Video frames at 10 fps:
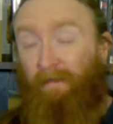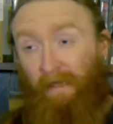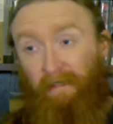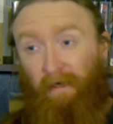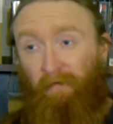
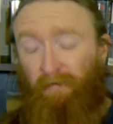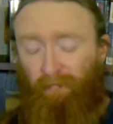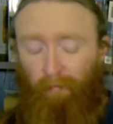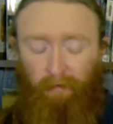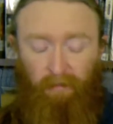Let
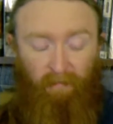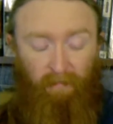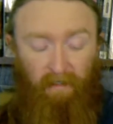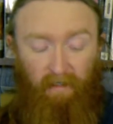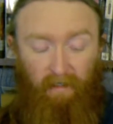others
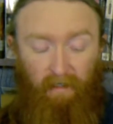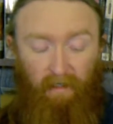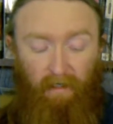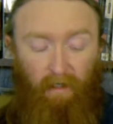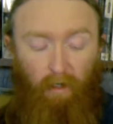worship.
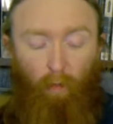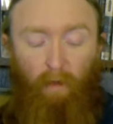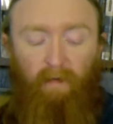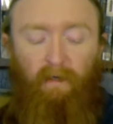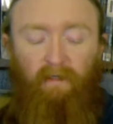
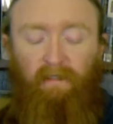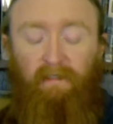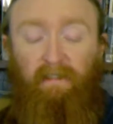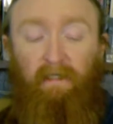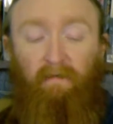We
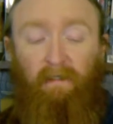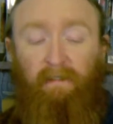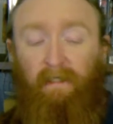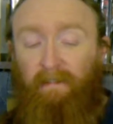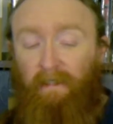merely see
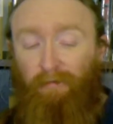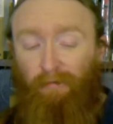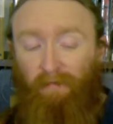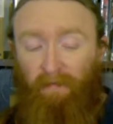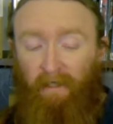things as they
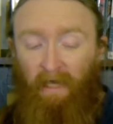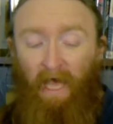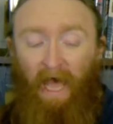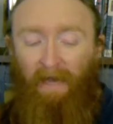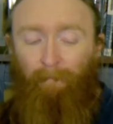should be,
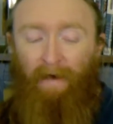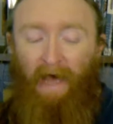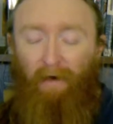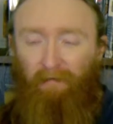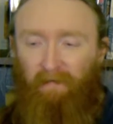and
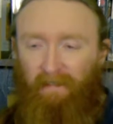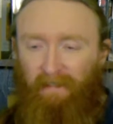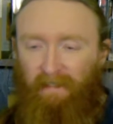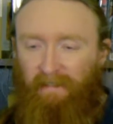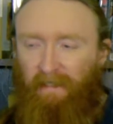bow the
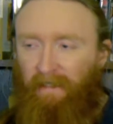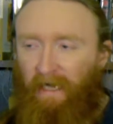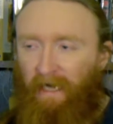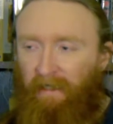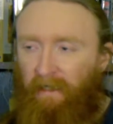knee to
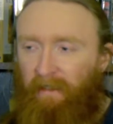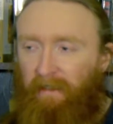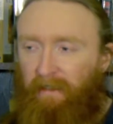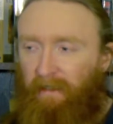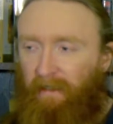none.
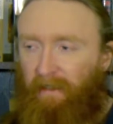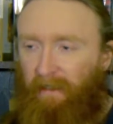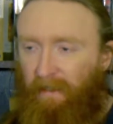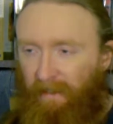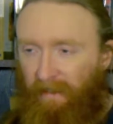
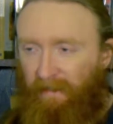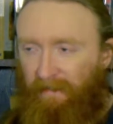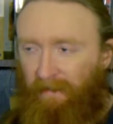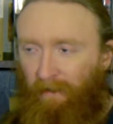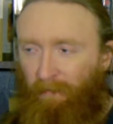
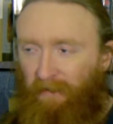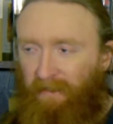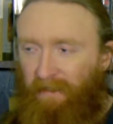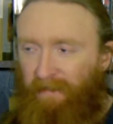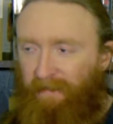Is
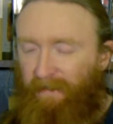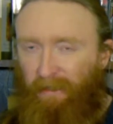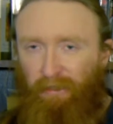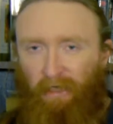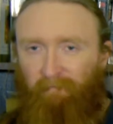liberty
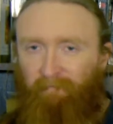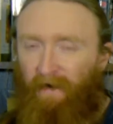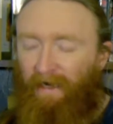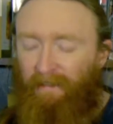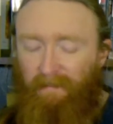such a
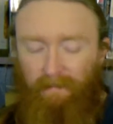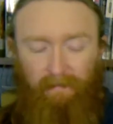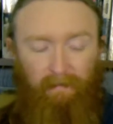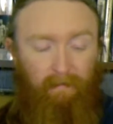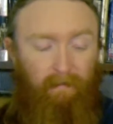
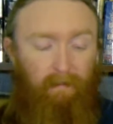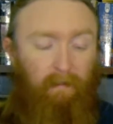vice?"